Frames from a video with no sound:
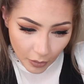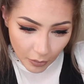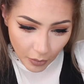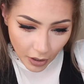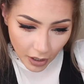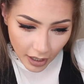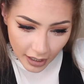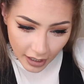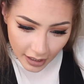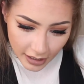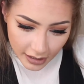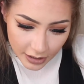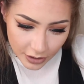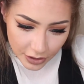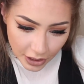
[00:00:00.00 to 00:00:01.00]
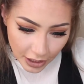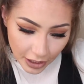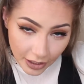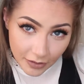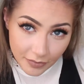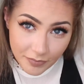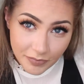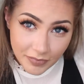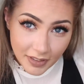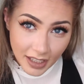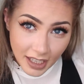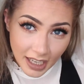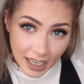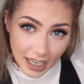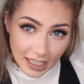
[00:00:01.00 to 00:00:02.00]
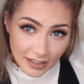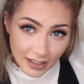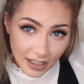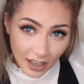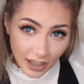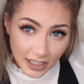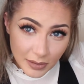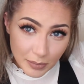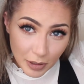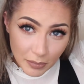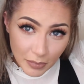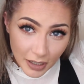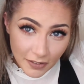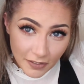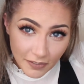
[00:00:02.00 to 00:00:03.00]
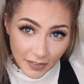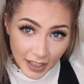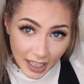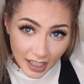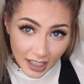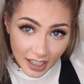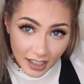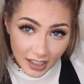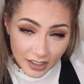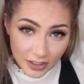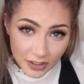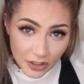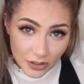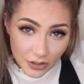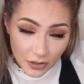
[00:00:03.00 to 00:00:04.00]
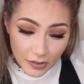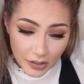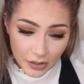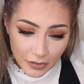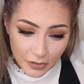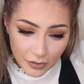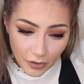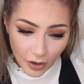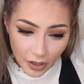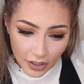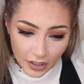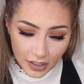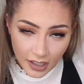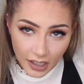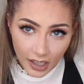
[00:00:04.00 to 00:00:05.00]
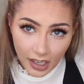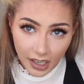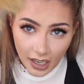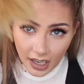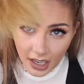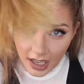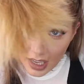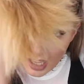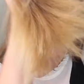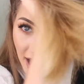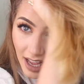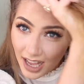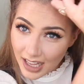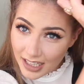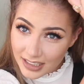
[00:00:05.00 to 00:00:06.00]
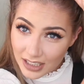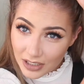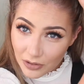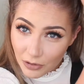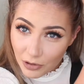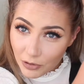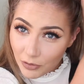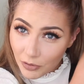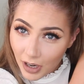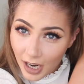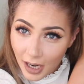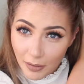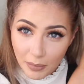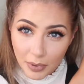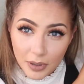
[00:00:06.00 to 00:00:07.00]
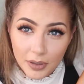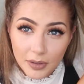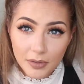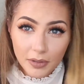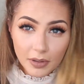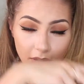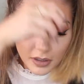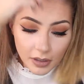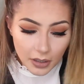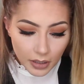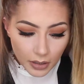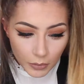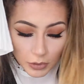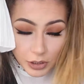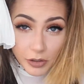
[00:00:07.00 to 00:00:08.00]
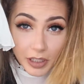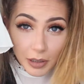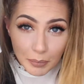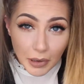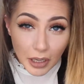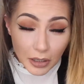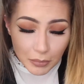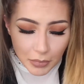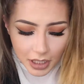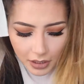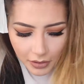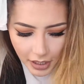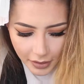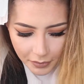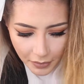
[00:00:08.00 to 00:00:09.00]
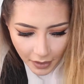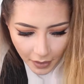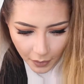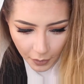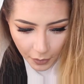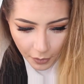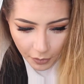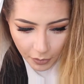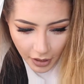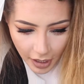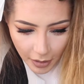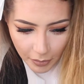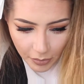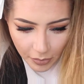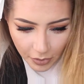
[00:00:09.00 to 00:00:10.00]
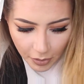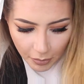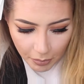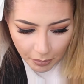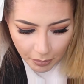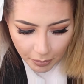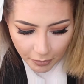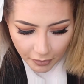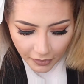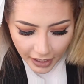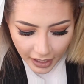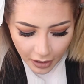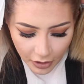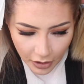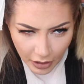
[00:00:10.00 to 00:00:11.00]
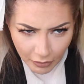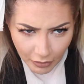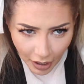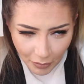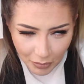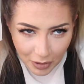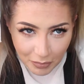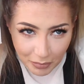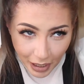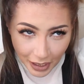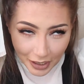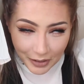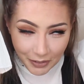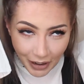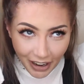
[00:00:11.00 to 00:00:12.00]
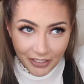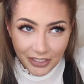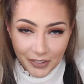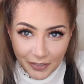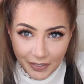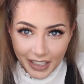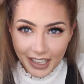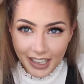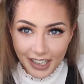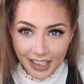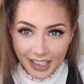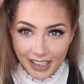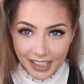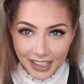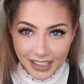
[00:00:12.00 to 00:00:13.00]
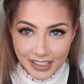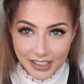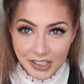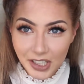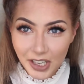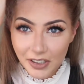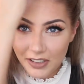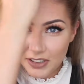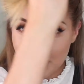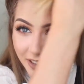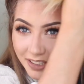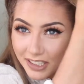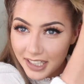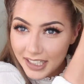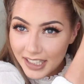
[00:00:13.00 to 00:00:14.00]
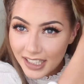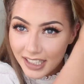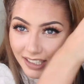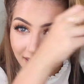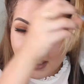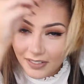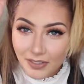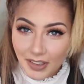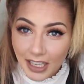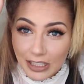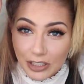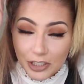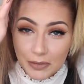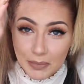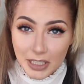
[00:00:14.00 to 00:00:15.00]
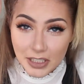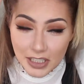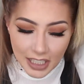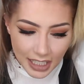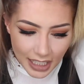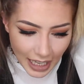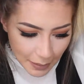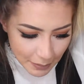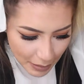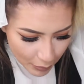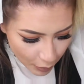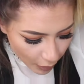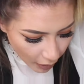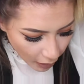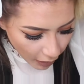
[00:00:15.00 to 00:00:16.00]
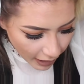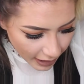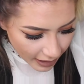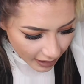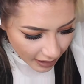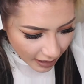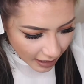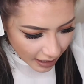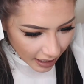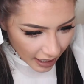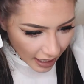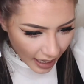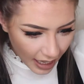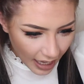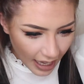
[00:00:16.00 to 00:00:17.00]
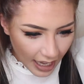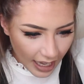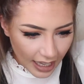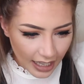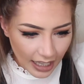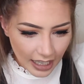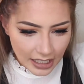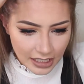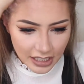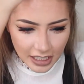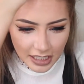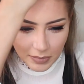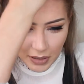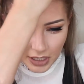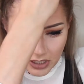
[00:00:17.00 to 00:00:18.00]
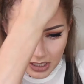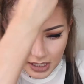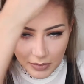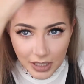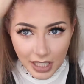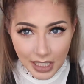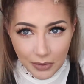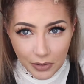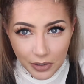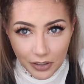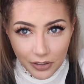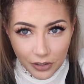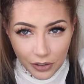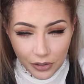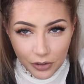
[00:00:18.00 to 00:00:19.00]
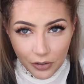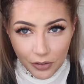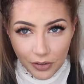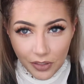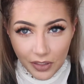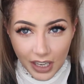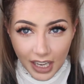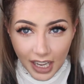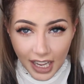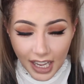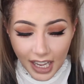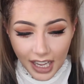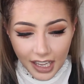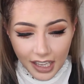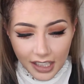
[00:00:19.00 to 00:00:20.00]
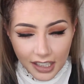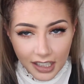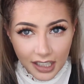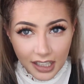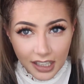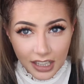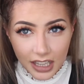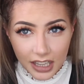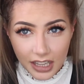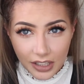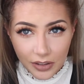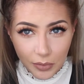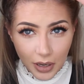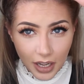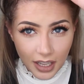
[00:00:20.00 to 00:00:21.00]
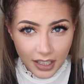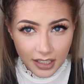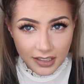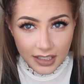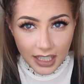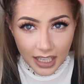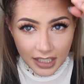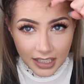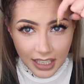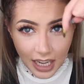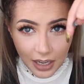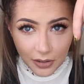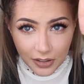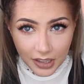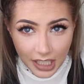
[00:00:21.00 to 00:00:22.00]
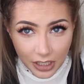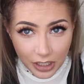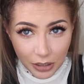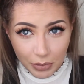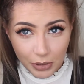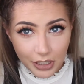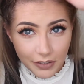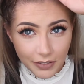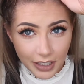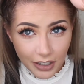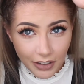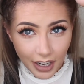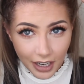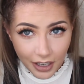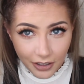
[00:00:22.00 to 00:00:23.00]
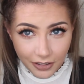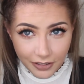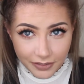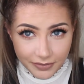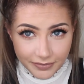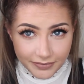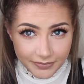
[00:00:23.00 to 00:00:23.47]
what I like to do is I like to put my finger just sort of at the front and wrap, we're doing a bun by the way, wrap the bun around the finger, so just like this. It just means you're going to get a bit more height, and especially with anyone that's got sort of thinner hair, this works. Now then you pull your finger out.